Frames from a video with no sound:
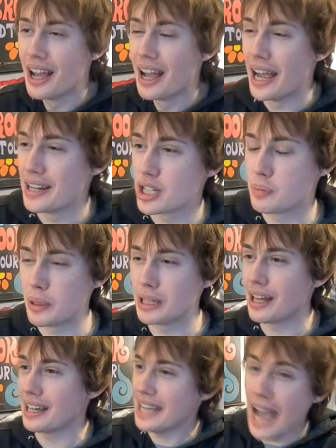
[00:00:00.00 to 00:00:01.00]
and just be
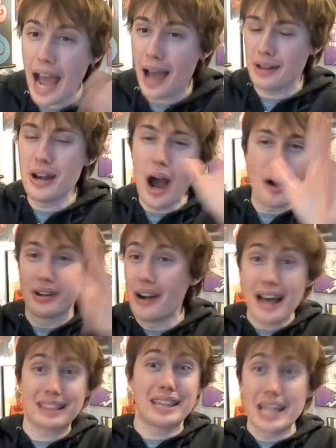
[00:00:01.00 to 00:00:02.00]
like, yeah, no, they're
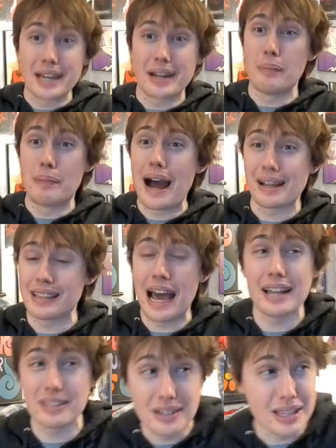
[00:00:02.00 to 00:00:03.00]
not thinking about that.
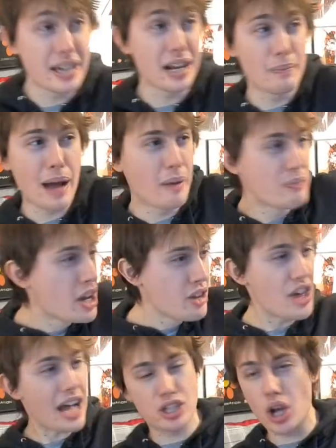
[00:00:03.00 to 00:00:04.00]
They're thinking about,
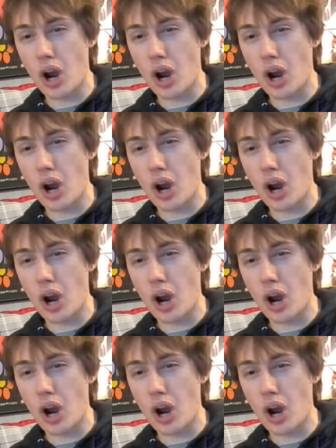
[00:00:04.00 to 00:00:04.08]
that's our